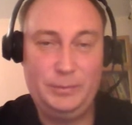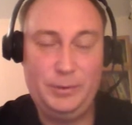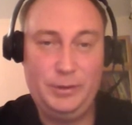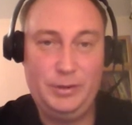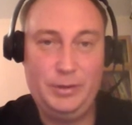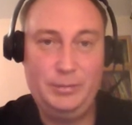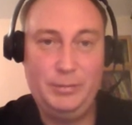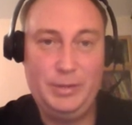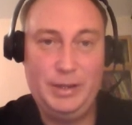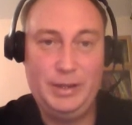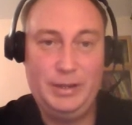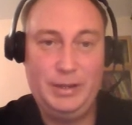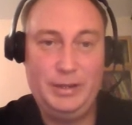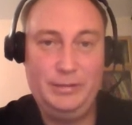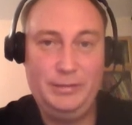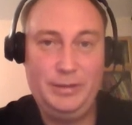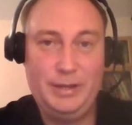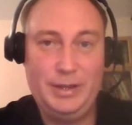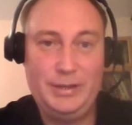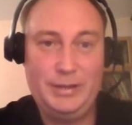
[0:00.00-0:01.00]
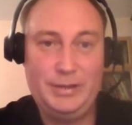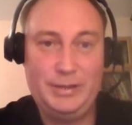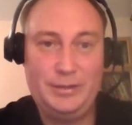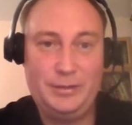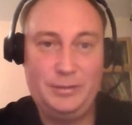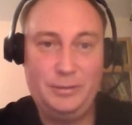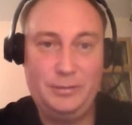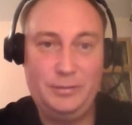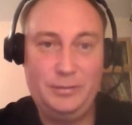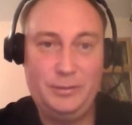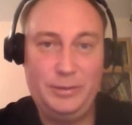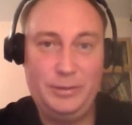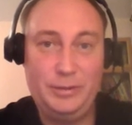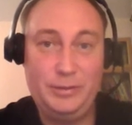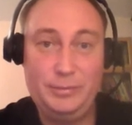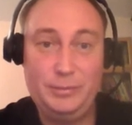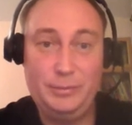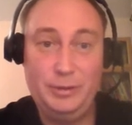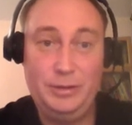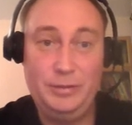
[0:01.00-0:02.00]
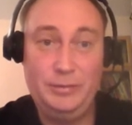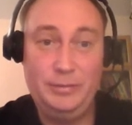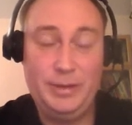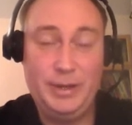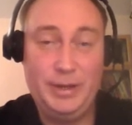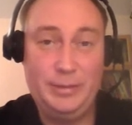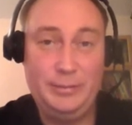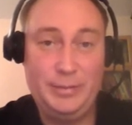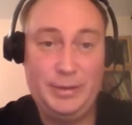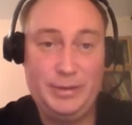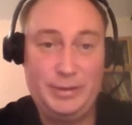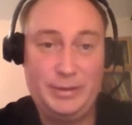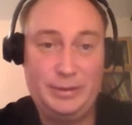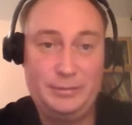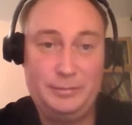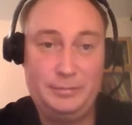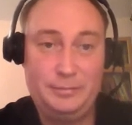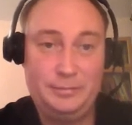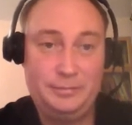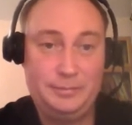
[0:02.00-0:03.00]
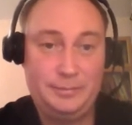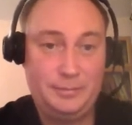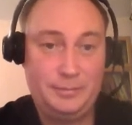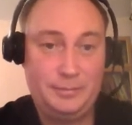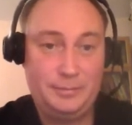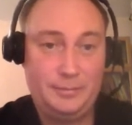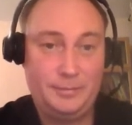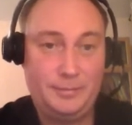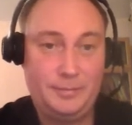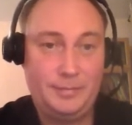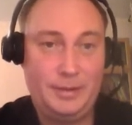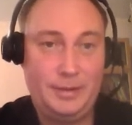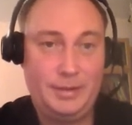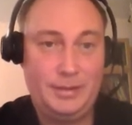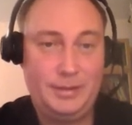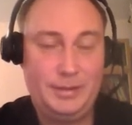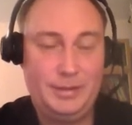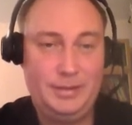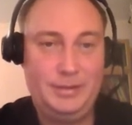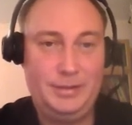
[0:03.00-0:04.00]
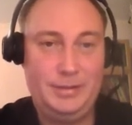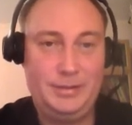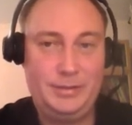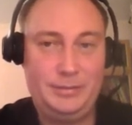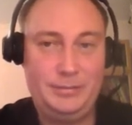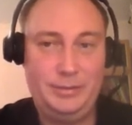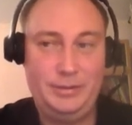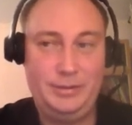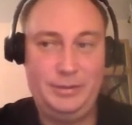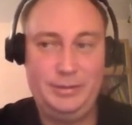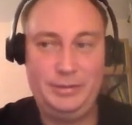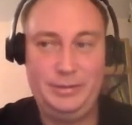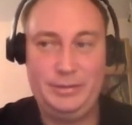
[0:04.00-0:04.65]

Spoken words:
for your embedded devices or for your small environments. That's very